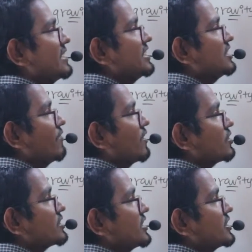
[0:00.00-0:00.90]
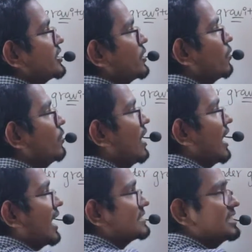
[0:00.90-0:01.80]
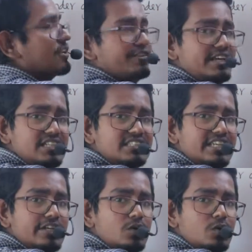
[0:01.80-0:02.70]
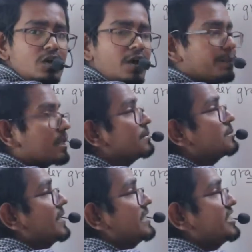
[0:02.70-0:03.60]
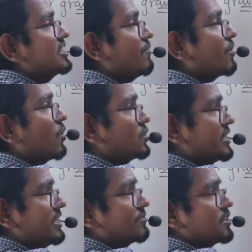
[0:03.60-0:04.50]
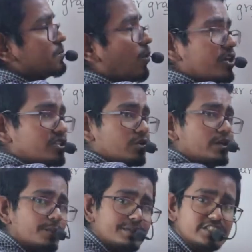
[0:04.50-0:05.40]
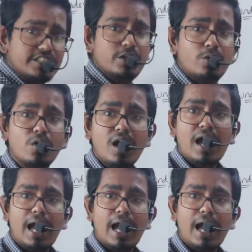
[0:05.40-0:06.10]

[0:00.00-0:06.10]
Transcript: the initial velocity 0, as here v is 0, that means my initial velocity of this ball is going to be 0.